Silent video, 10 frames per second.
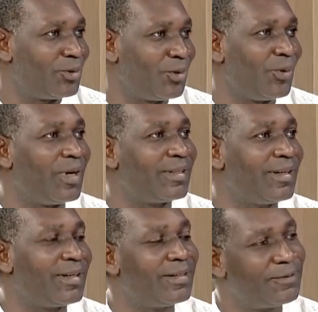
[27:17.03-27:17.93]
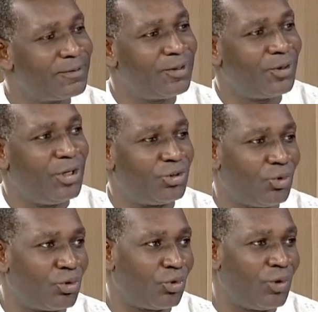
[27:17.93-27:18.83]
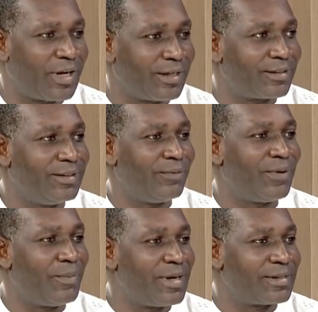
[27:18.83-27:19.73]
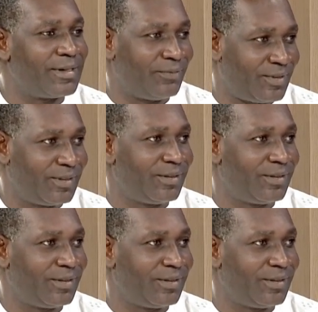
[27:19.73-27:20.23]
So I think they should also look at the farmer's safety.